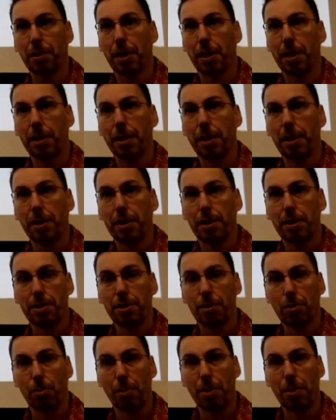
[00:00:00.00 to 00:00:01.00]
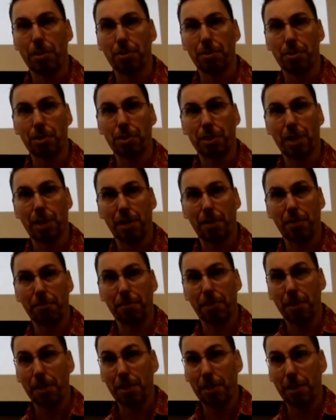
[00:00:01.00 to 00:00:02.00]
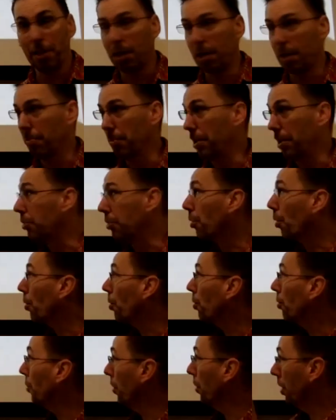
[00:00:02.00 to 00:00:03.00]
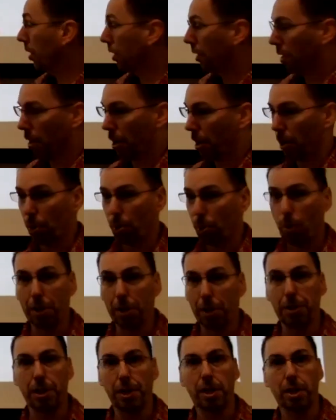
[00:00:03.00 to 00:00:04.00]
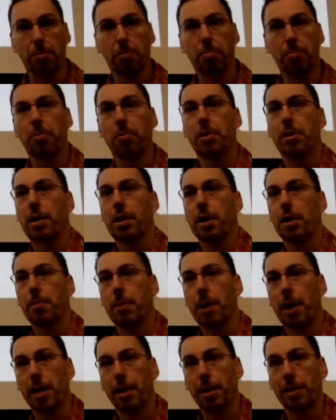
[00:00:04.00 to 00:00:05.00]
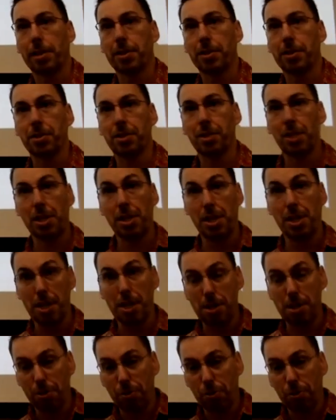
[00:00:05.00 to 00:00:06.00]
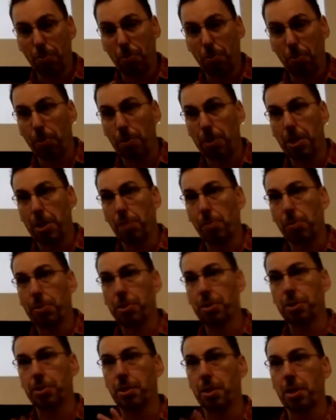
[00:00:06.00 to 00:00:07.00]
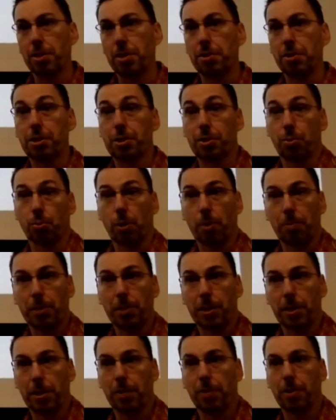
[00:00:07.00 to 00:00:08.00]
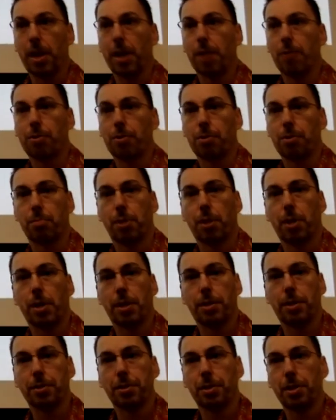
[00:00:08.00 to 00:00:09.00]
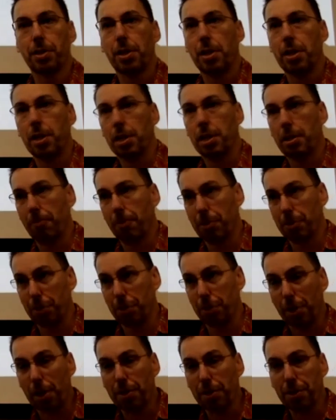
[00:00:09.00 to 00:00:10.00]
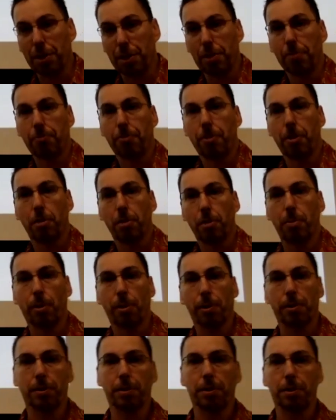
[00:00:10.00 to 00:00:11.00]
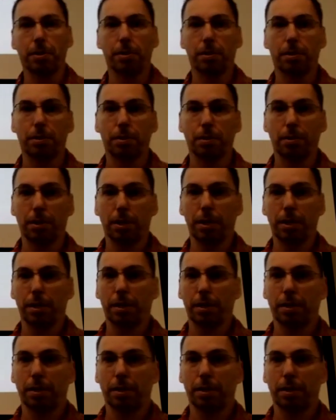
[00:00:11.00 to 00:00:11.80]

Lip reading: Okay? So we're basically just kind of intercalating our guanidinium ions into the protein, which is disrupting the hydrogen bonds and eventually causing it to fall apart. Okay?